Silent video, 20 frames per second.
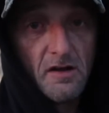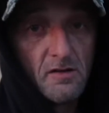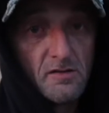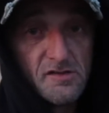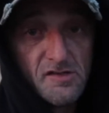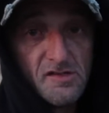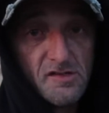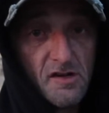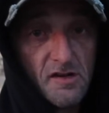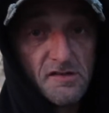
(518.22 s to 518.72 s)
here
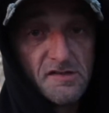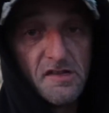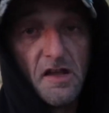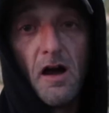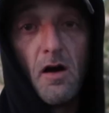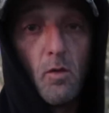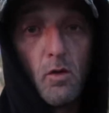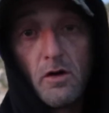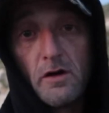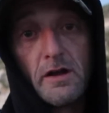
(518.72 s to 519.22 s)
is just
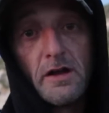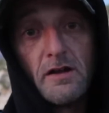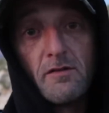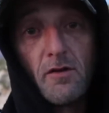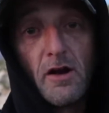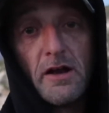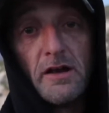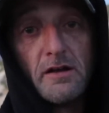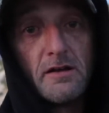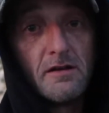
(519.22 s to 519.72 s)
not working,
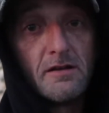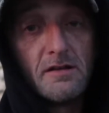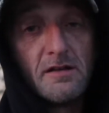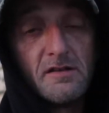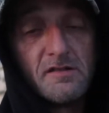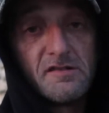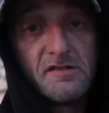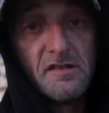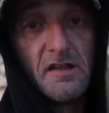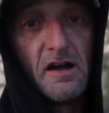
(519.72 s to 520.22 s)
right?
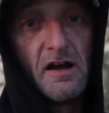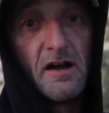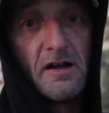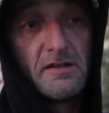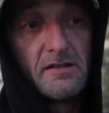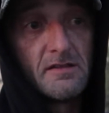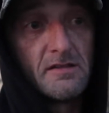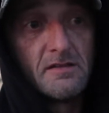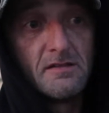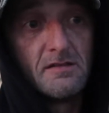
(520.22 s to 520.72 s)
It's
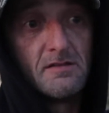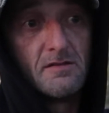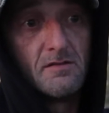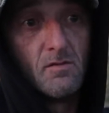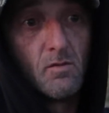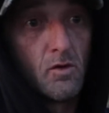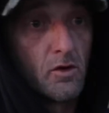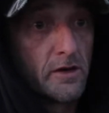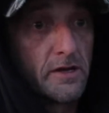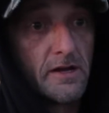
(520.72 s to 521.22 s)
not
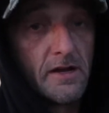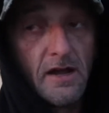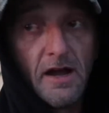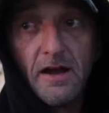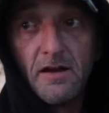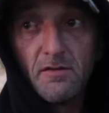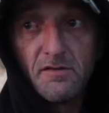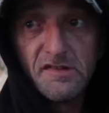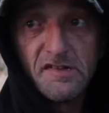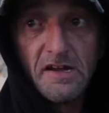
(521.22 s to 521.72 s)
working.
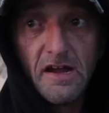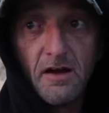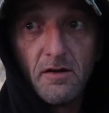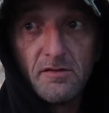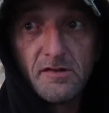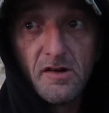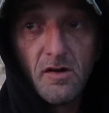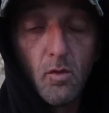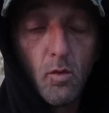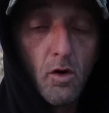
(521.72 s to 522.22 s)
I don't see how
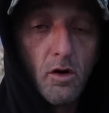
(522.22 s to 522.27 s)
it's gonna